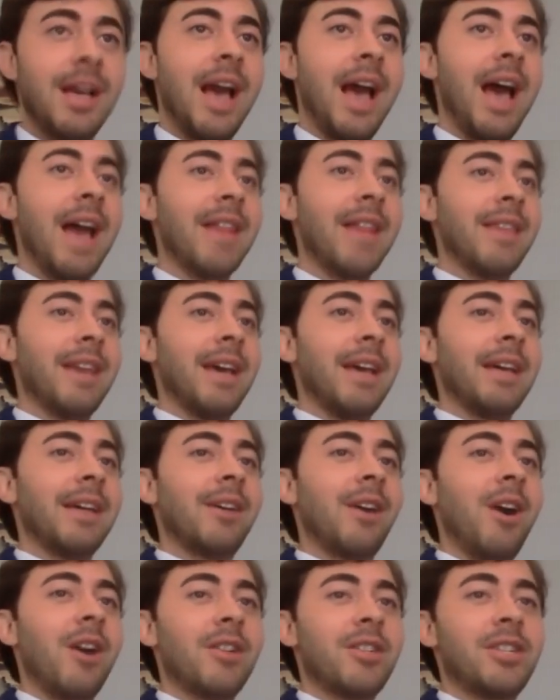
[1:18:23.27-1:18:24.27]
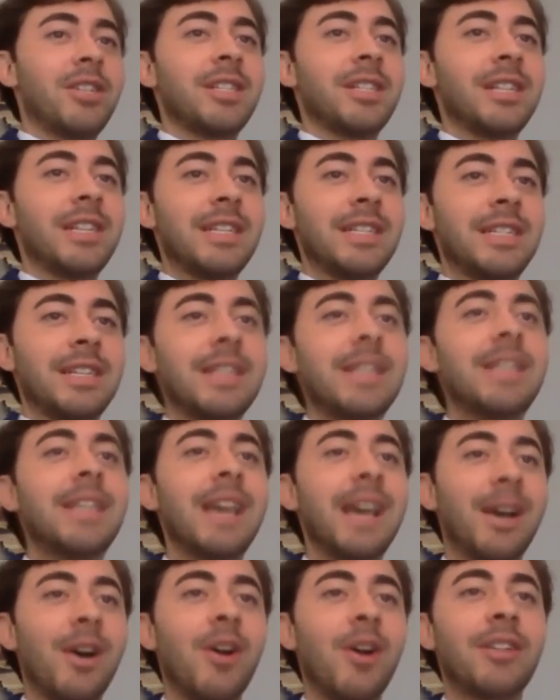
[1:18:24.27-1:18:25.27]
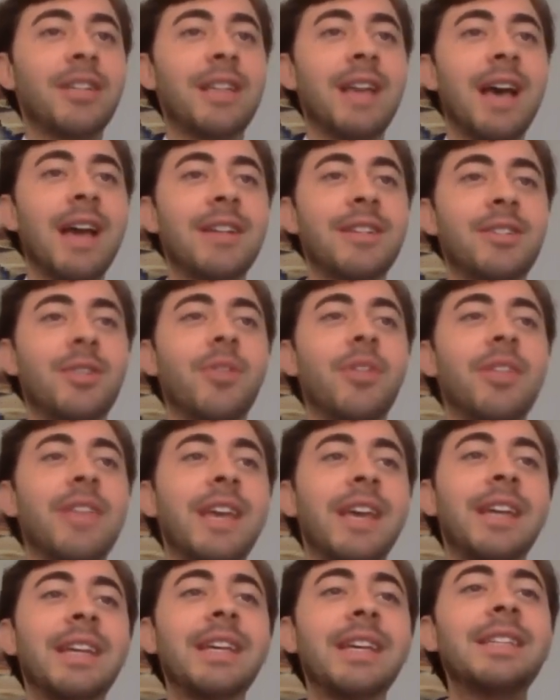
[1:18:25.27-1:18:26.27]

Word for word: and they consciously did they called it that so that they could